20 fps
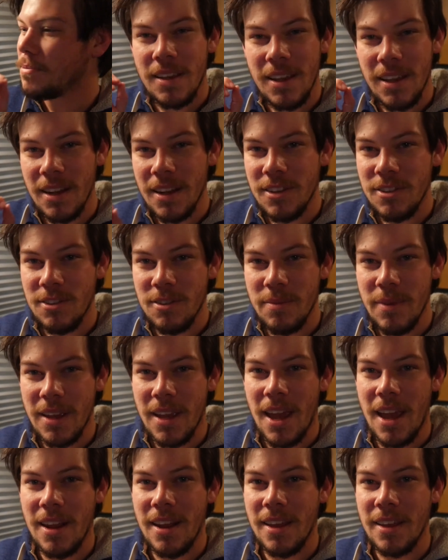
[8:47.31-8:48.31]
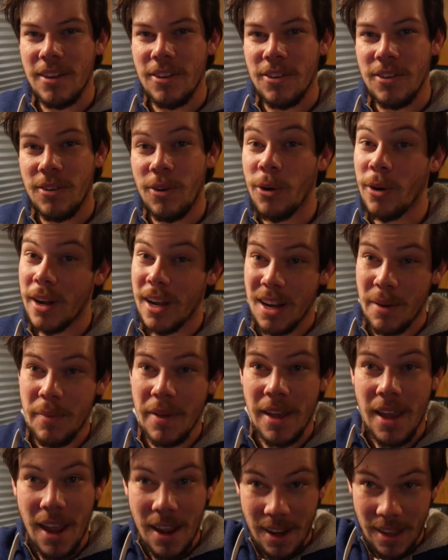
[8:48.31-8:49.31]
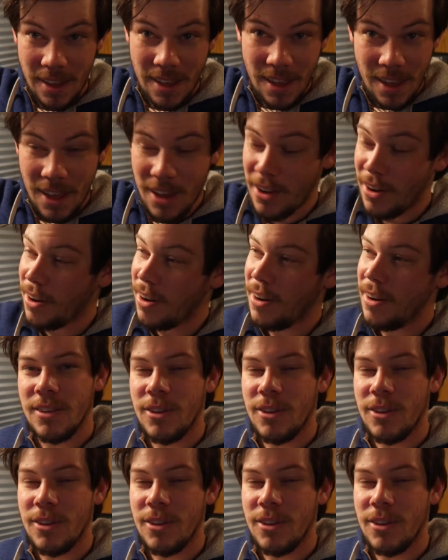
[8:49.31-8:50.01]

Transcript: get it to a mechanic, or get a mechanic here.